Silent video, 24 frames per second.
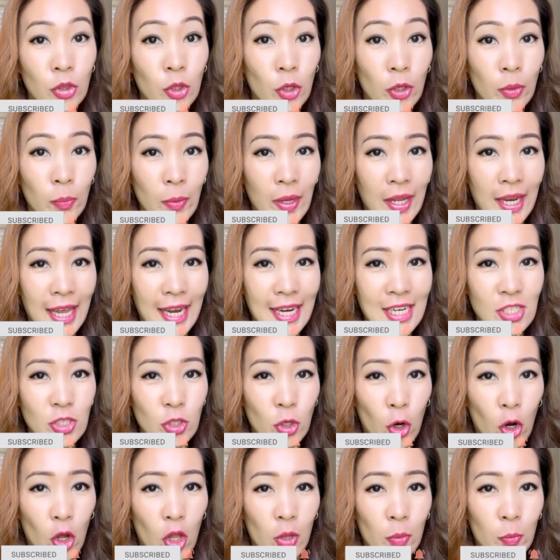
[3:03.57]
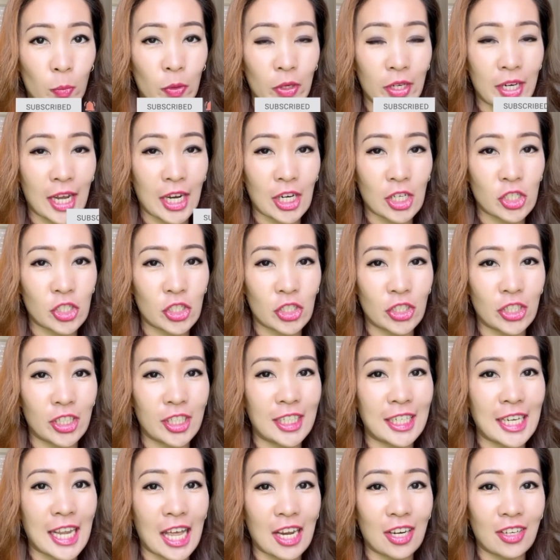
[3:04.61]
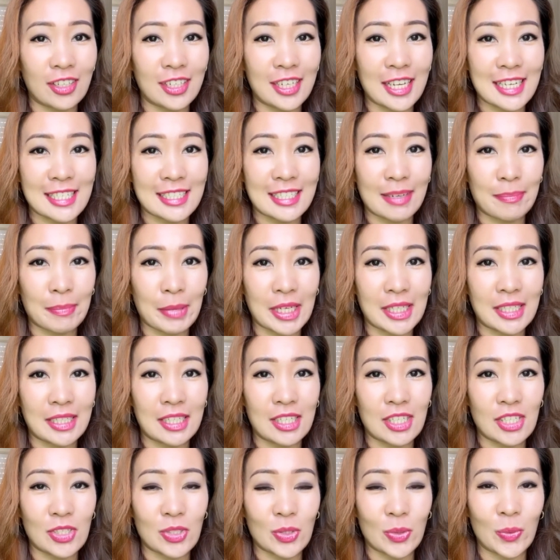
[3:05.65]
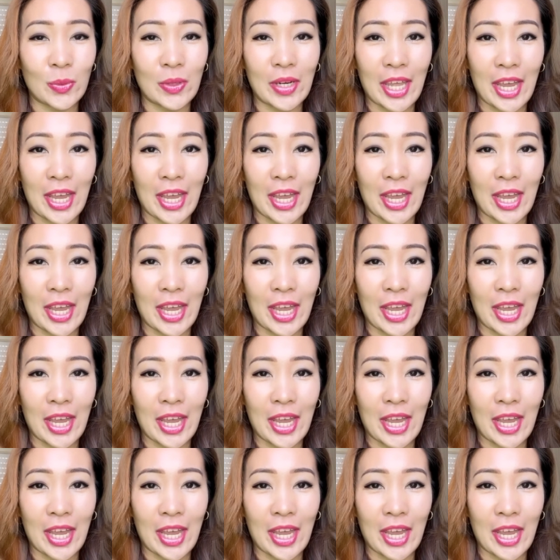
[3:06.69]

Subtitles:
normalized oil production lalo na sa my T-zone